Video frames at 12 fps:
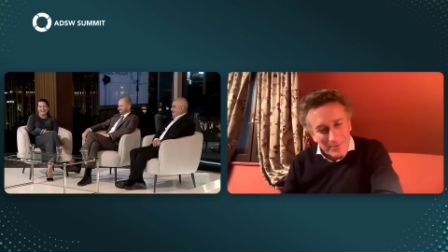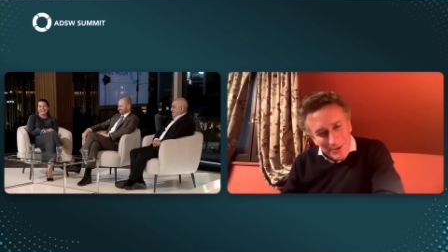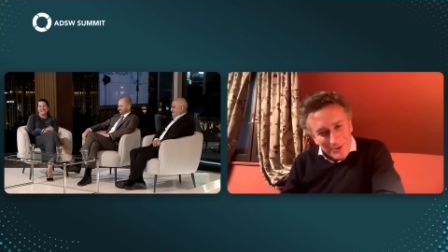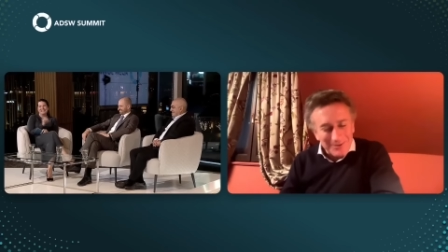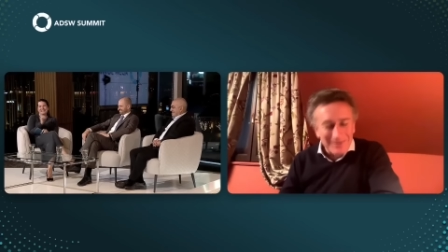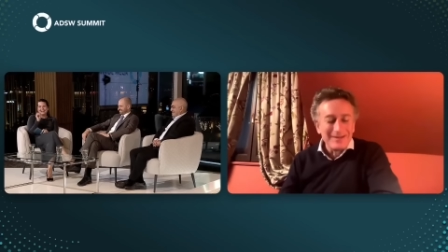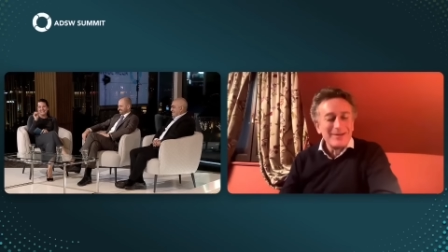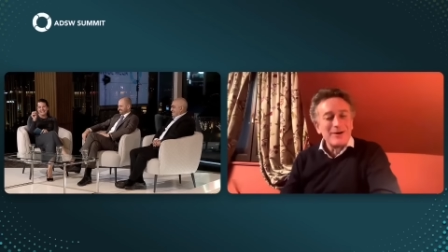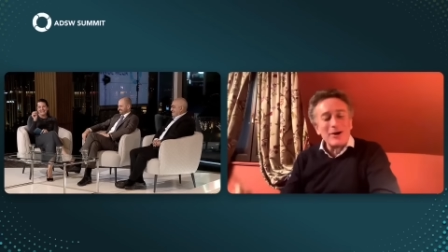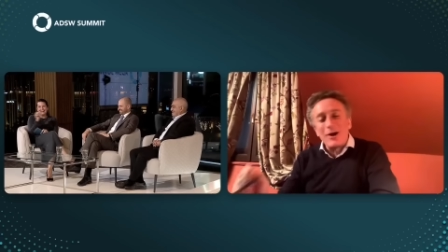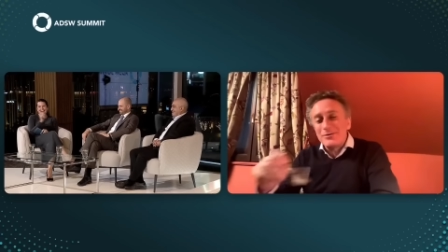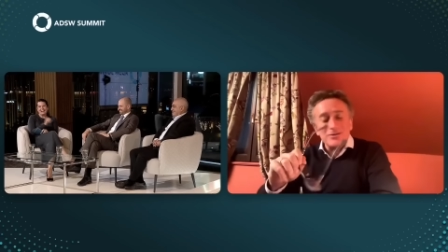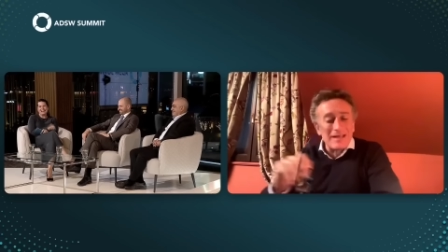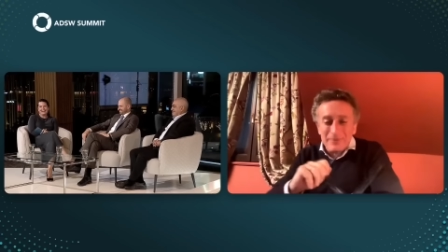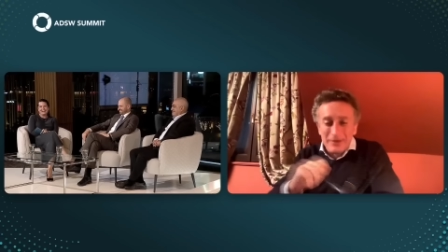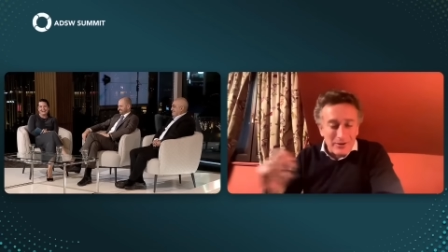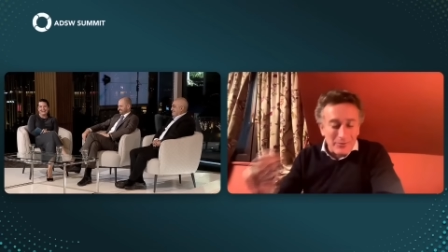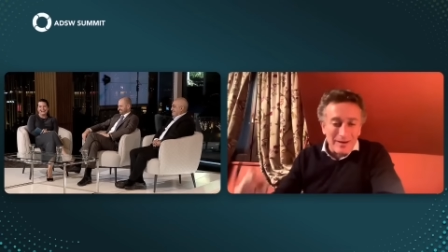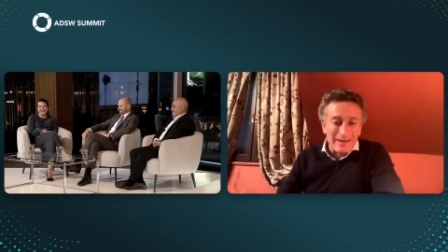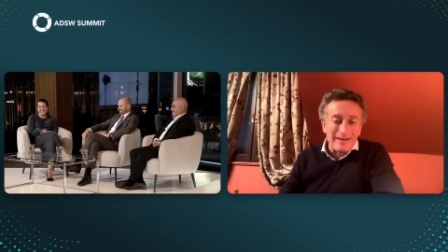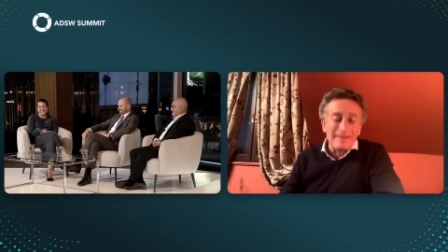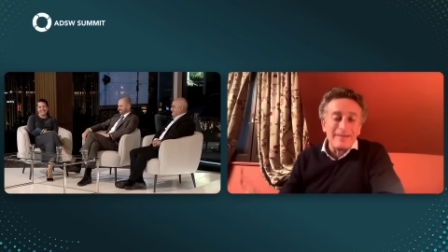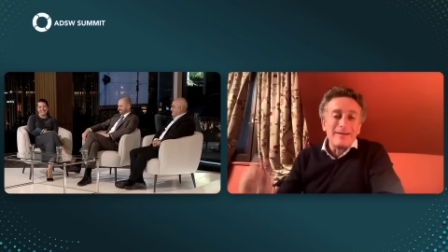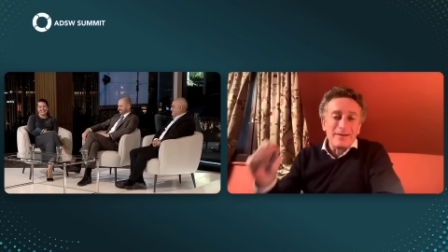I'm on mute. No, right. I was just saying very
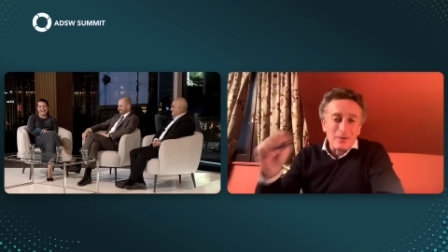quickly.